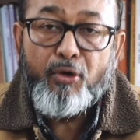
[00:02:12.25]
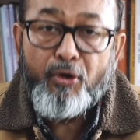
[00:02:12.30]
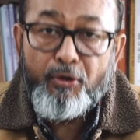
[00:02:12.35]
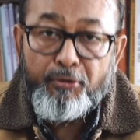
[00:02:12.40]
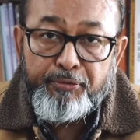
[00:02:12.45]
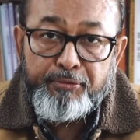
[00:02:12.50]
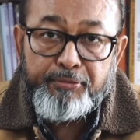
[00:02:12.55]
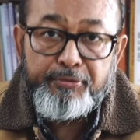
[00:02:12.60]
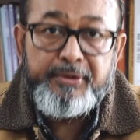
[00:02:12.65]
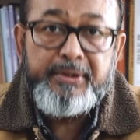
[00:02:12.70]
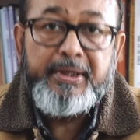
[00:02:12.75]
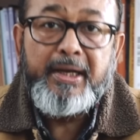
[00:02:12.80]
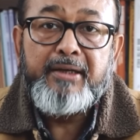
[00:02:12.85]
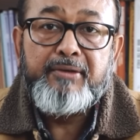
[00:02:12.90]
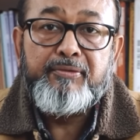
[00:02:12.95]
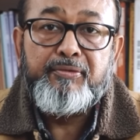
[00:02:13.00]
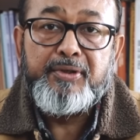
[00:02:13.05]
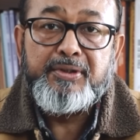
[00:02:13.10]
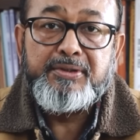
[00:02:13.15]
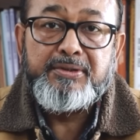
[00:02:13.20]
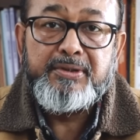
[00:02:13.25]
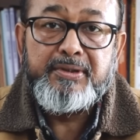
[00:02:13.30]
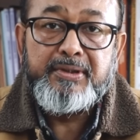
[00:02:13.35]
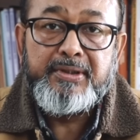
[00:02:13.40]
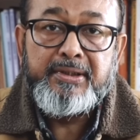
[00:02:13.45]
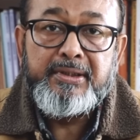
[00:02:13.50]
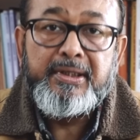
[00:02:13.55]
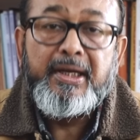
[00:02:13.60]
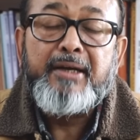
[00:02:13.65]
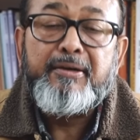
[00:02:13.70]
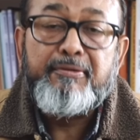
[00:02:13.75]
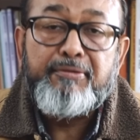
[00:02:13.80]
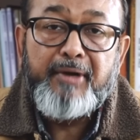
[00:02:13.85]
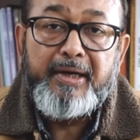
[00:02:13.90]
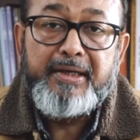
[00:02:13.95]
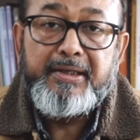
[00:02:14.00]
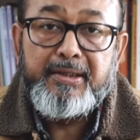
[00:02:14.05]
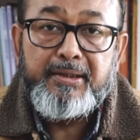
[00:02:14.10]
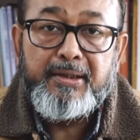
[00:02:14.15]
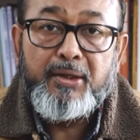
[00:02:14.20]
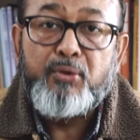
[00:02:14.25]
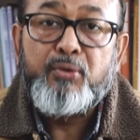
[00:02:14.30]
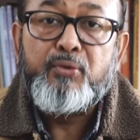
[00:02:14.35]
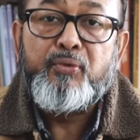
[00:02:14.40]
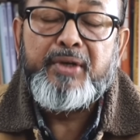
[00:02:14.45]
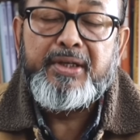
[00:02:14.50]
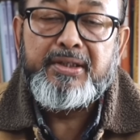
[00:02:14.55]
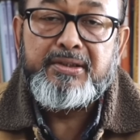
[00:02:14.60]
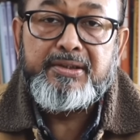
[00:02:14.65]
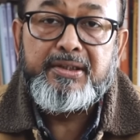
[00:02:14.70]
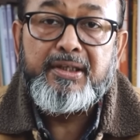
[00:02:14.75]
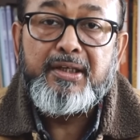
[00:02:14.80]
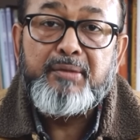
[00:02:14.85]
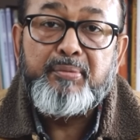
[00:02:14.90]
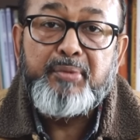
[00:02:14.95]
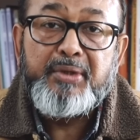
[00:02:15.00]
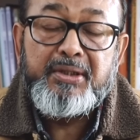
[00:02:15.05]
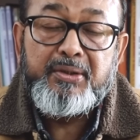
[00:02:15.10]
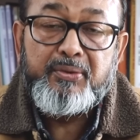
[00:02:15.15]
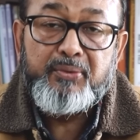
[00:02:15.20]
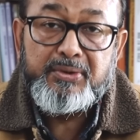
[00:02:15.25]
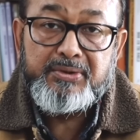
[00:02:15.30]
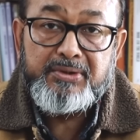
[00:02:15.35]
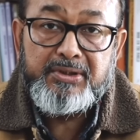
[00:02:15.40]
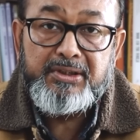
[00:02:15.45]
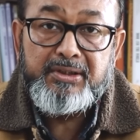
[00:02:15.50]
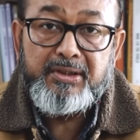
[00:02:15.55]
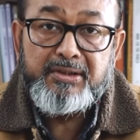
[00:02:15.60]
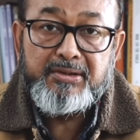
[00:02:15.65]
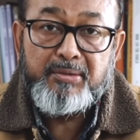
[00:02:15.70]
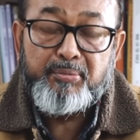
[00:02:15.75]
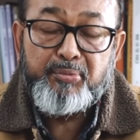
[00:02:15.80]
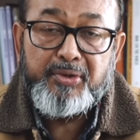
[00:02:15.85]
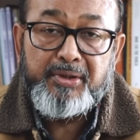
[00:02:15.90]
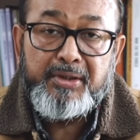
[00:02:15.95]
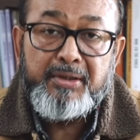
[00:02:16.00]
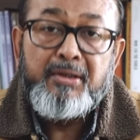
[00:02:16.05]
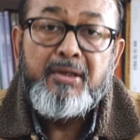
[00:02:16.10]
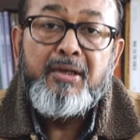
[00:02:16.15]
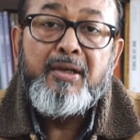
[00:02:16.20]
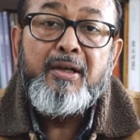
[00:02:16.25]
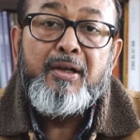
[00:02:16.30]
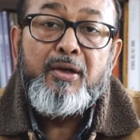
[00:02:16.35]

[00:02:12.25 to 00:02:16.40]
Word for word: of the adversary and fight it out, whereas Kiran Bedi was seen as somebody